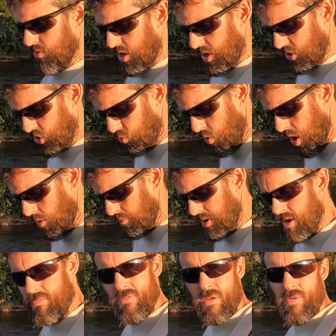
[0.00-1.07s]
kind of swamped
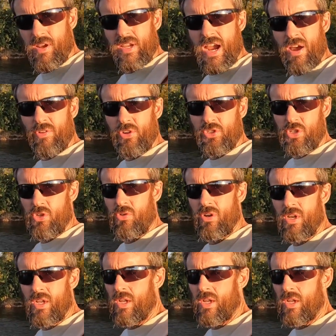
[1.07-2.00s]
me, maybe a gallon or two.